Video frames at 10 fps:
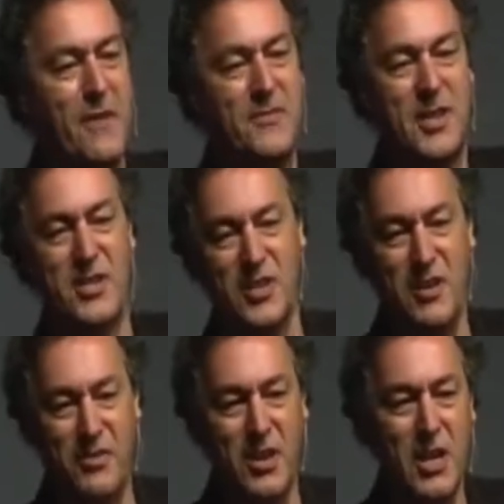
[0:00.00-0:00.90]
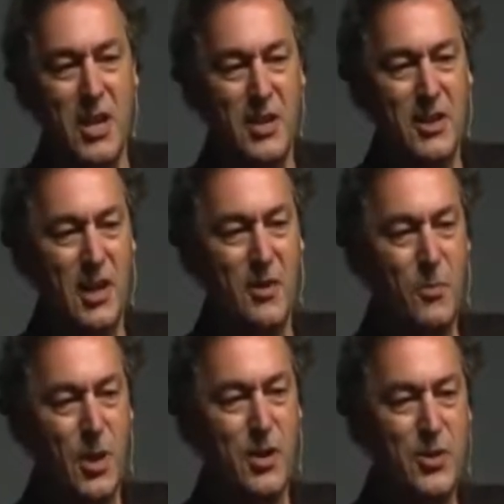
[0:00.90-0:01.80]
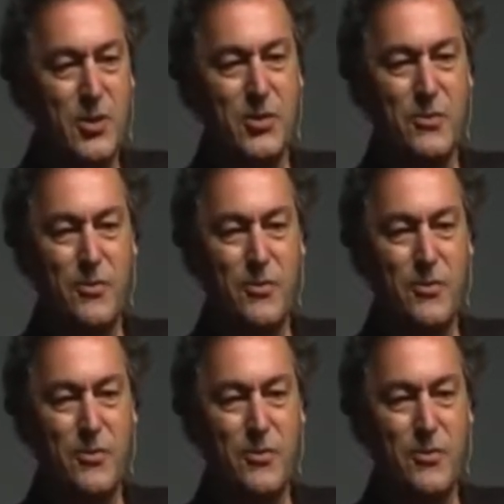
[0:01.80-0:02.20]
5, 6, 7, you count 1, 2,